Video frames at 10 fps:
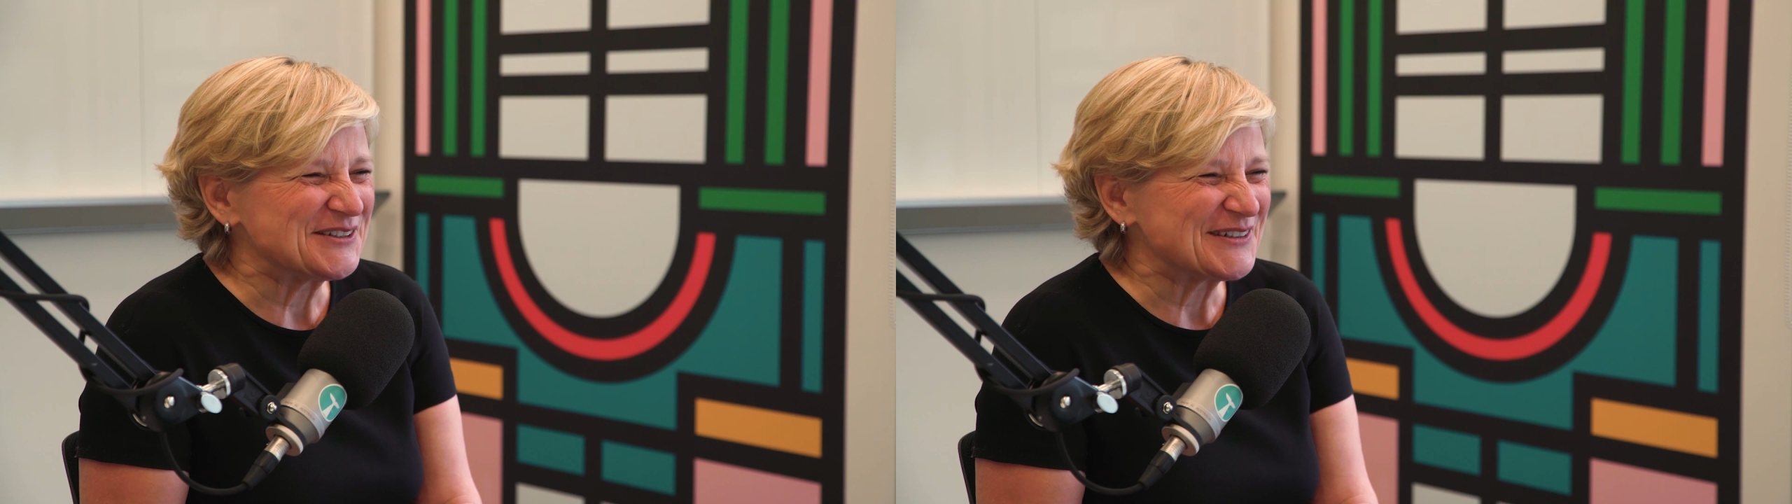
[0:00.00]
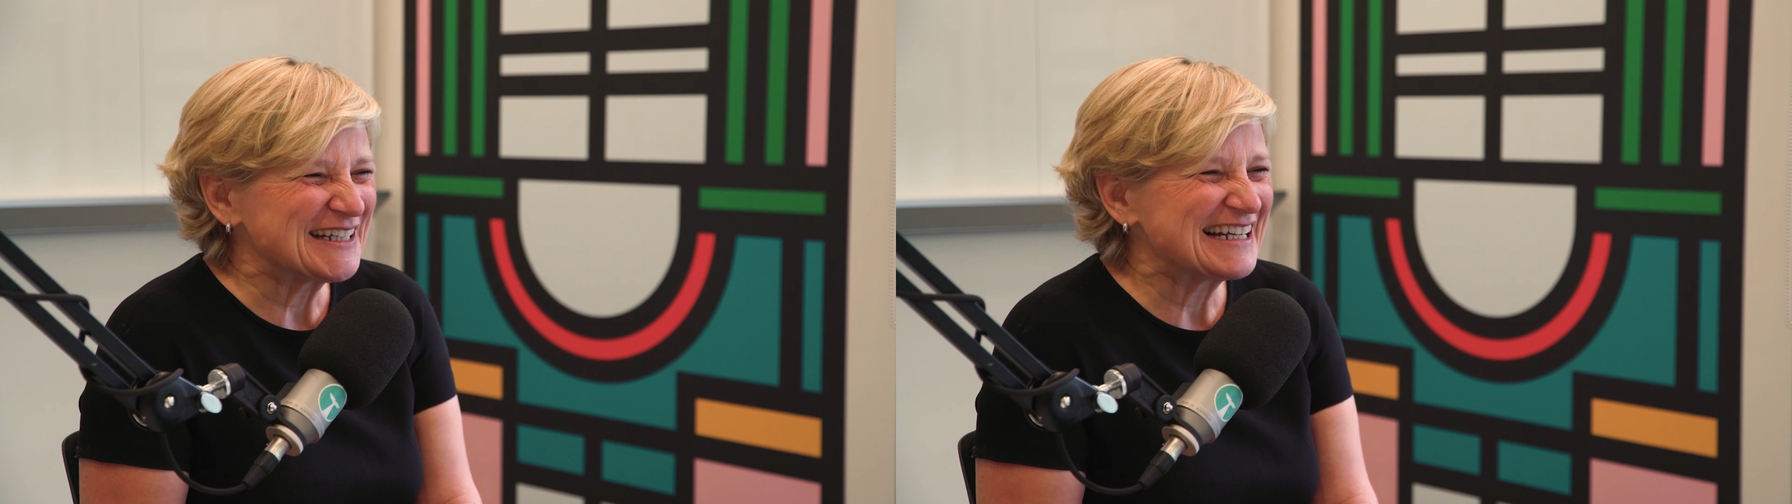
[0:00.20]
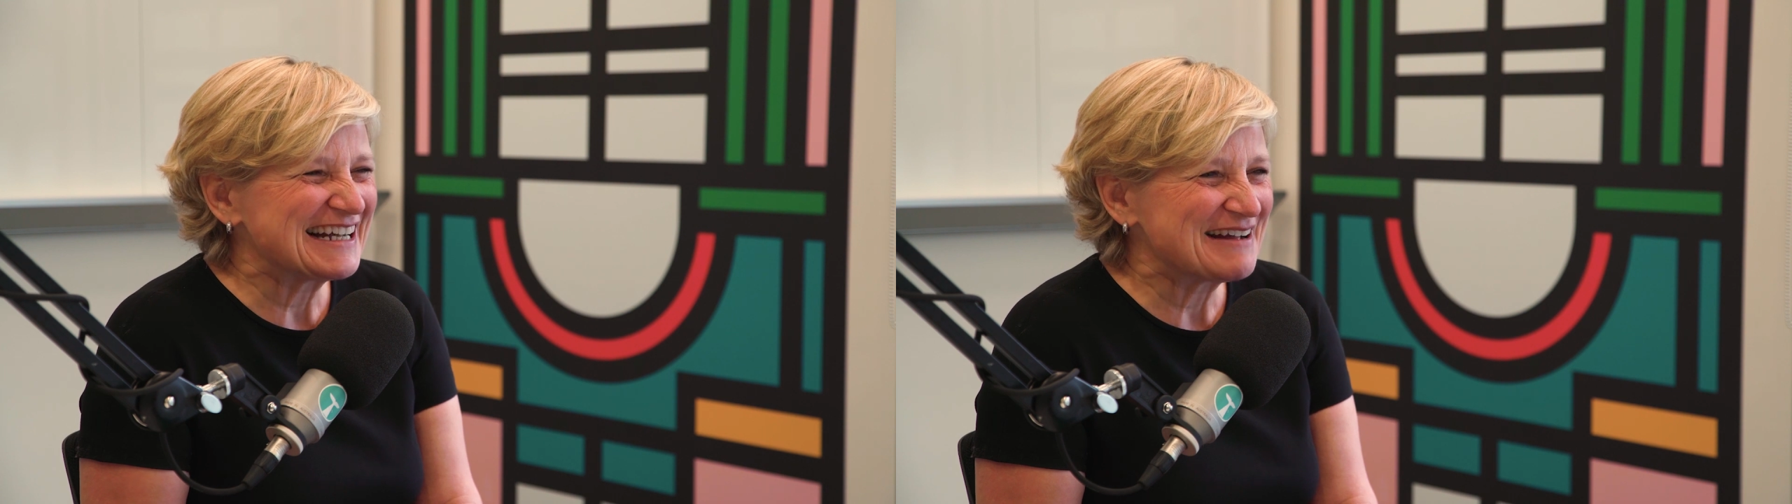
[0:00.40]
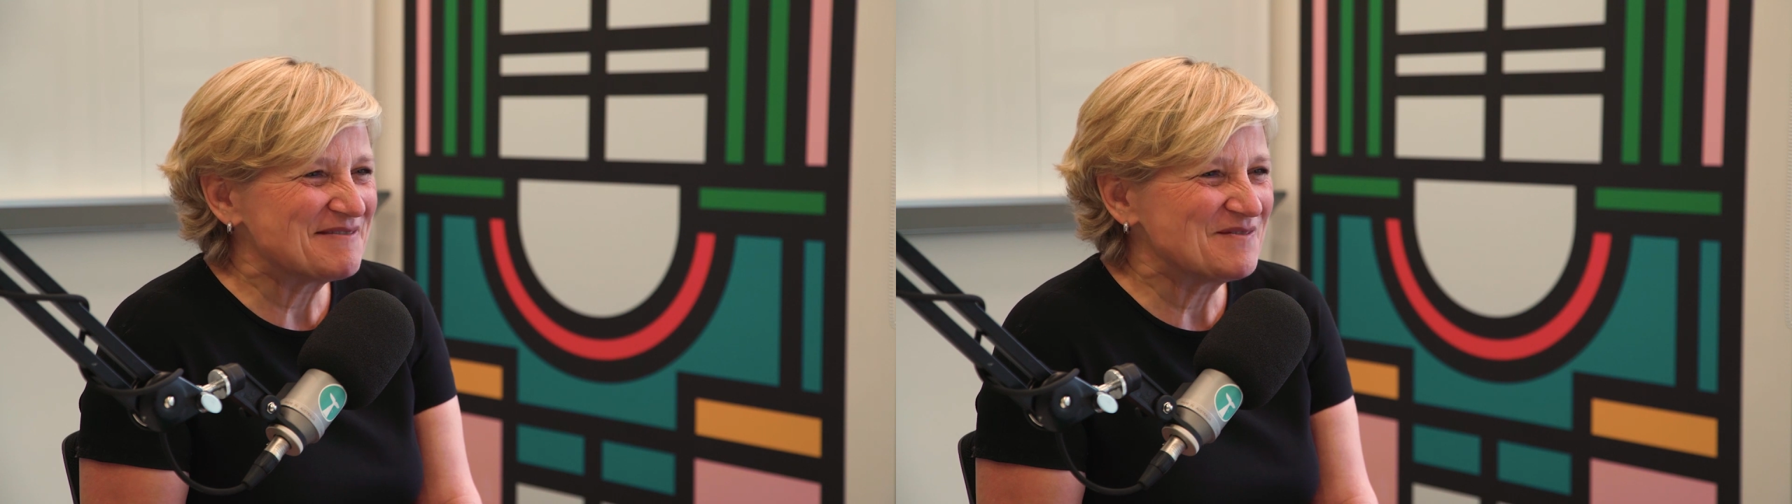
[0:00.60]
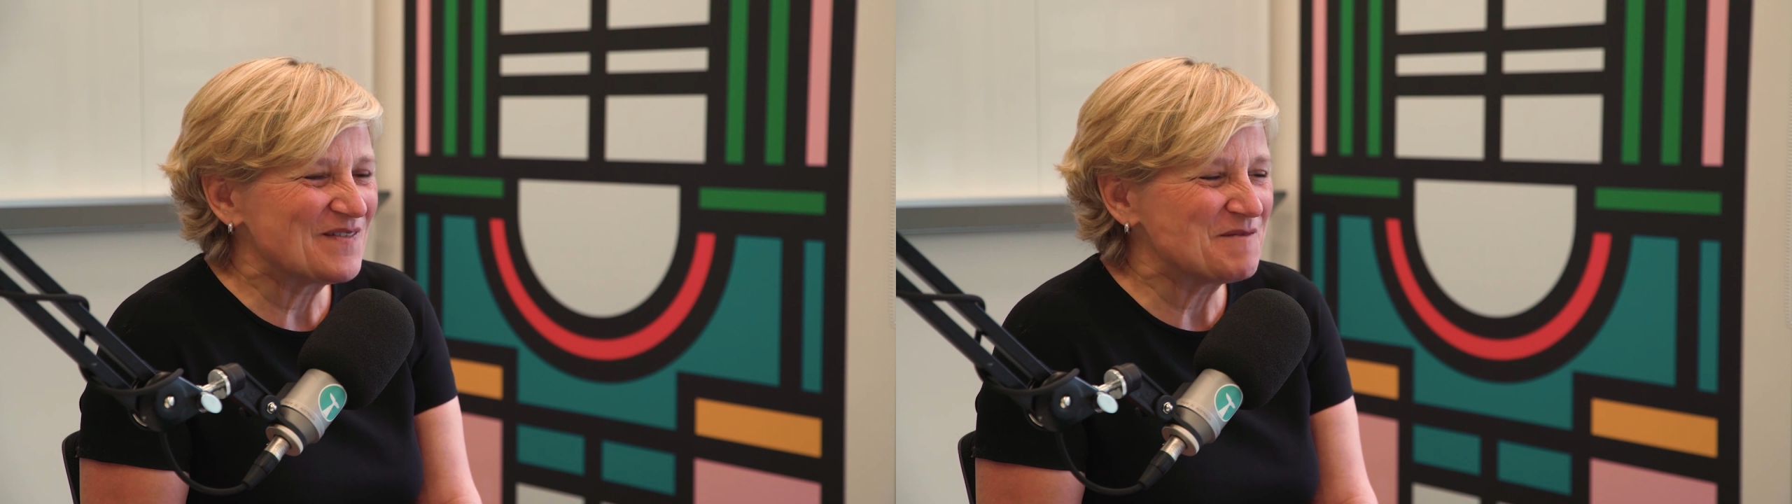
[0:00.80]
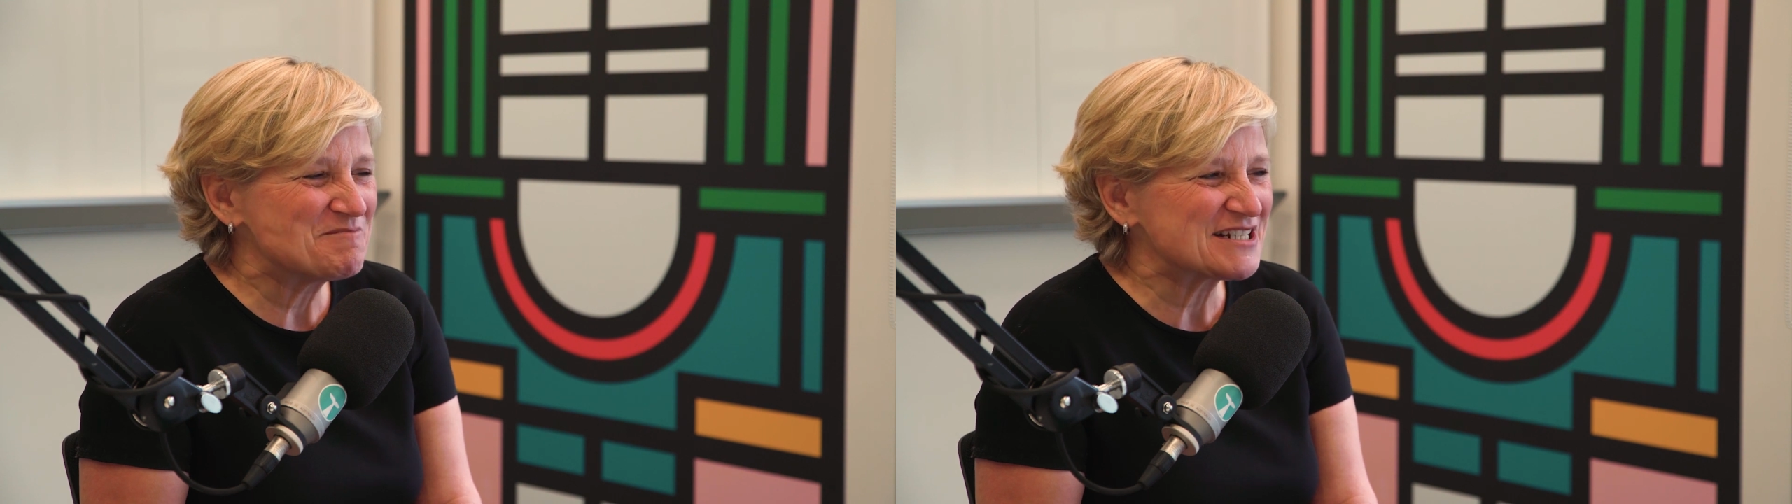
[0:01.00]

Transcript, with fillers: you? Um,